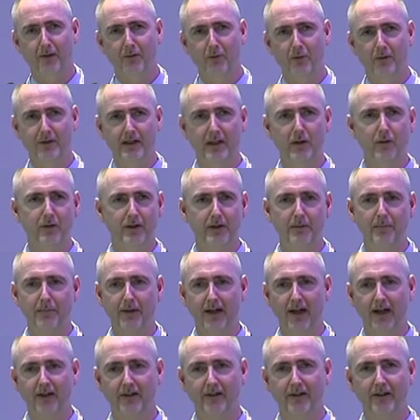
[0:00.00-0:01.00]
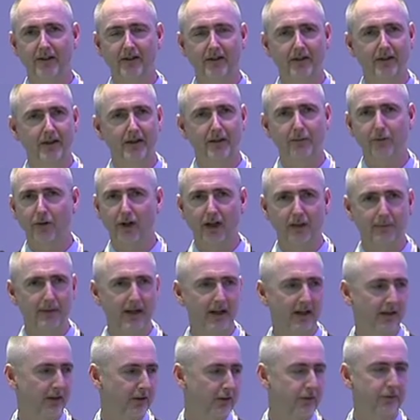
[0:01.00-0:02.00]
without impacting the
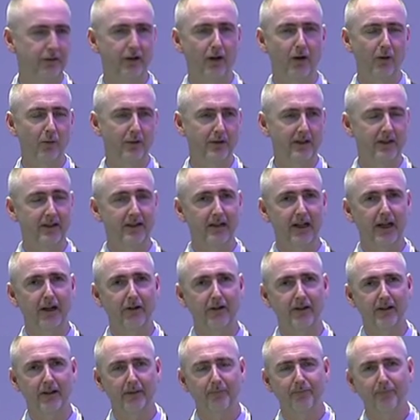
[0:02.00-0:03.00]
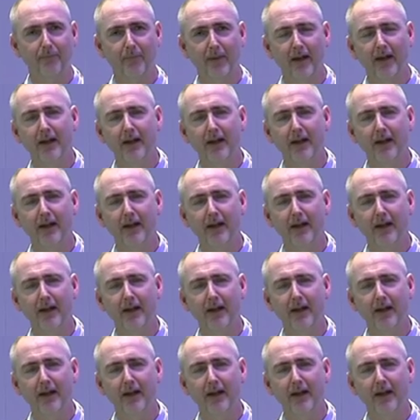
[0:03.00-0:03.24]
environmental control within the area.